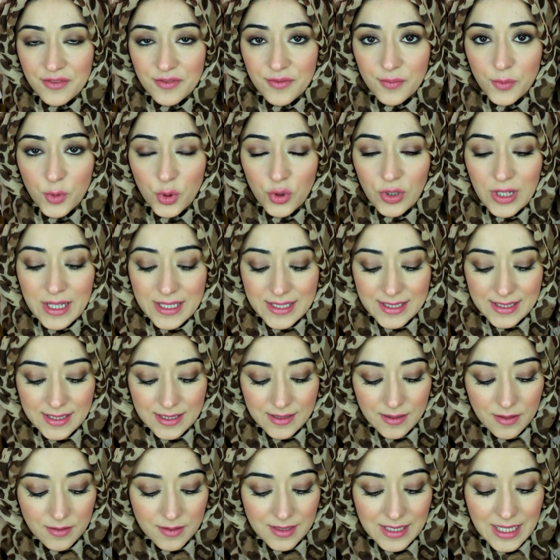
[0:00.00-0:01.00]
of more or
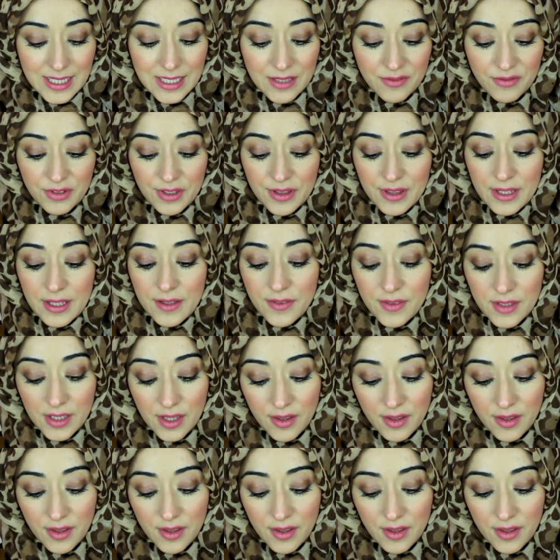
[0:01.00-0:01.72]
less said everything.